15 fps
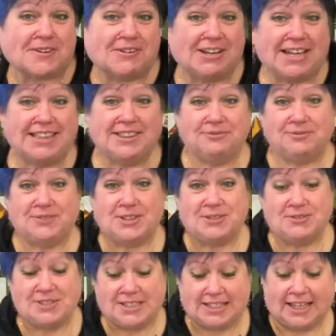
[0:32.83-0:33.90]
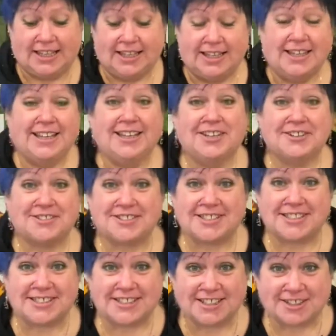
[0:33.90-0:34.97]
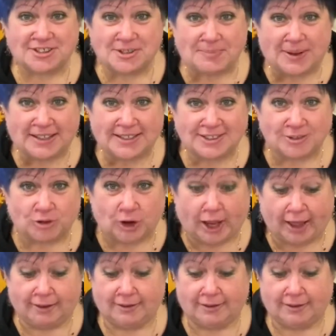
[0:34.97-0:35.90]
in the view today because there's such a mess on it.